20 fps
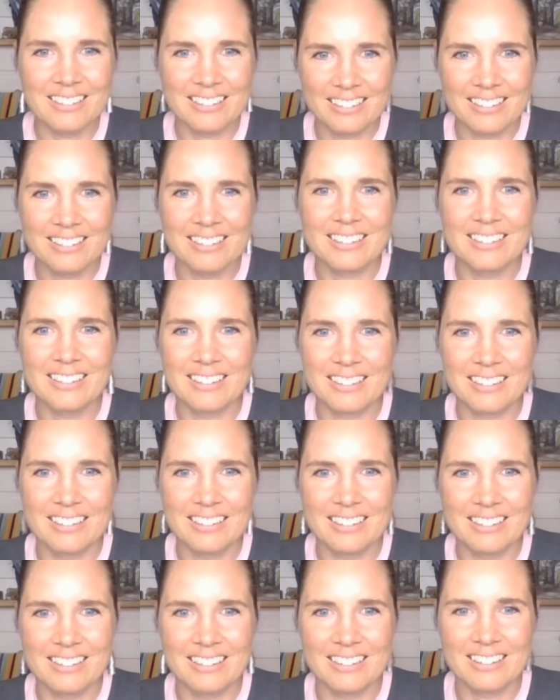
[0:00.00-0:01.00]

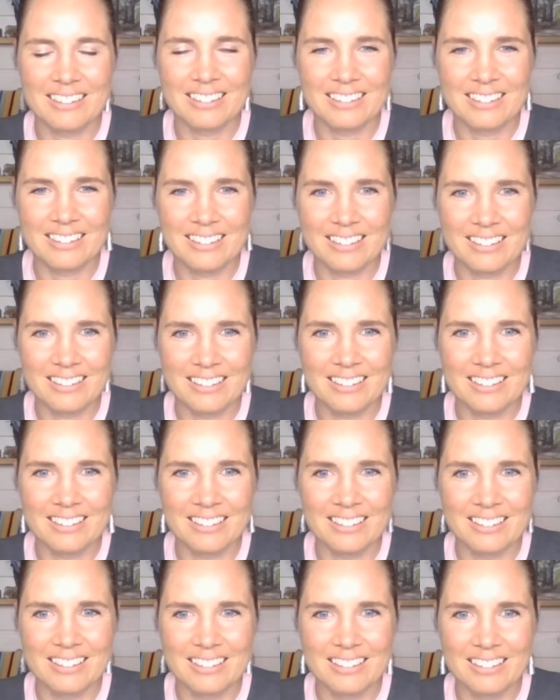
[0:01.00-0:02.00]

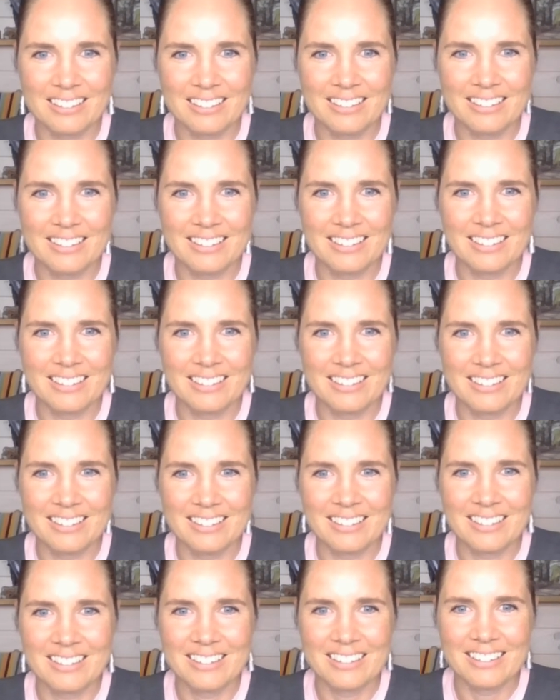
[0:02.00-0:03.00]

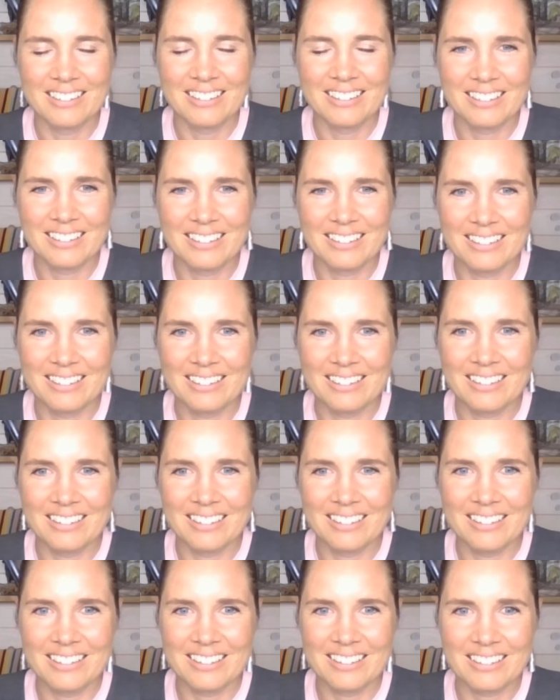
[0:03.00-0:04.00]

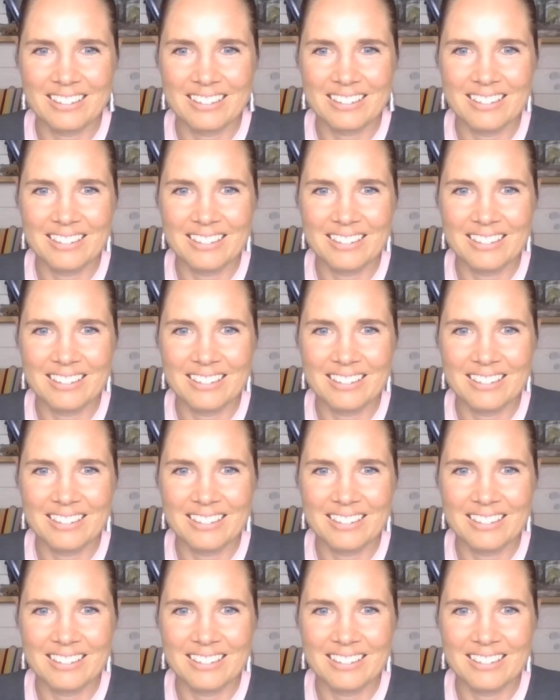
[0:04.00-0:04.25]
(not speaking)